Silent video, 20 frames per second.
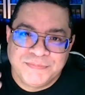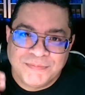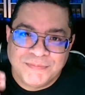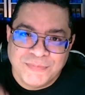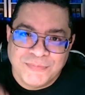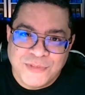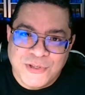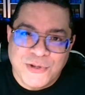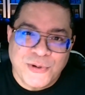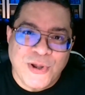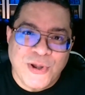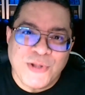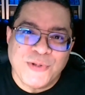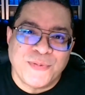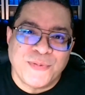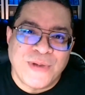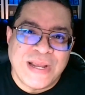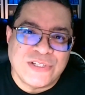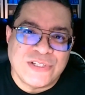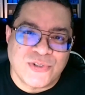you're on the
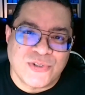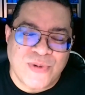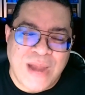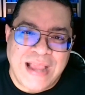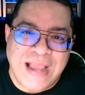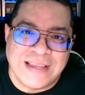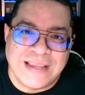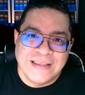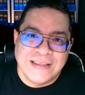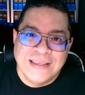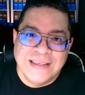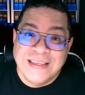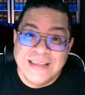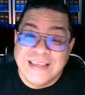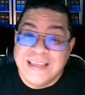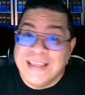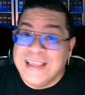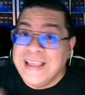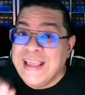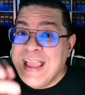right track.
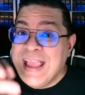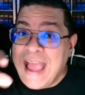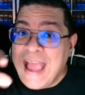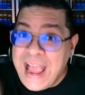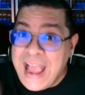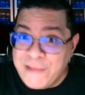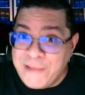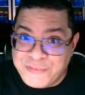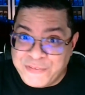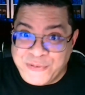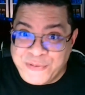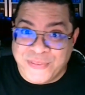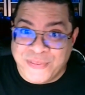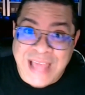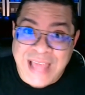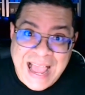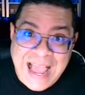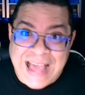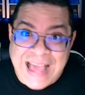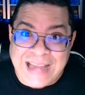After
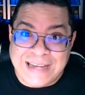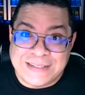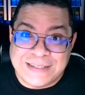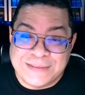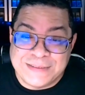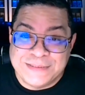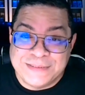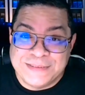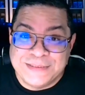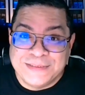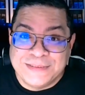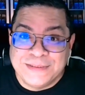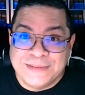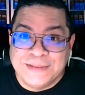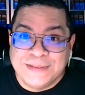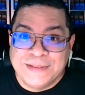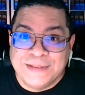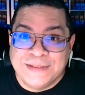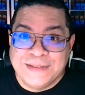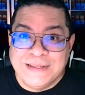that,
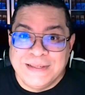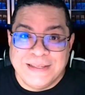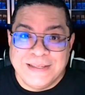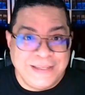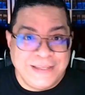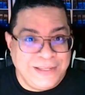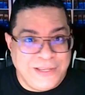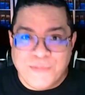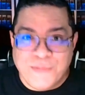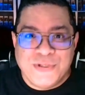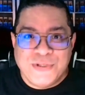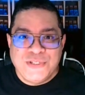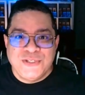get what you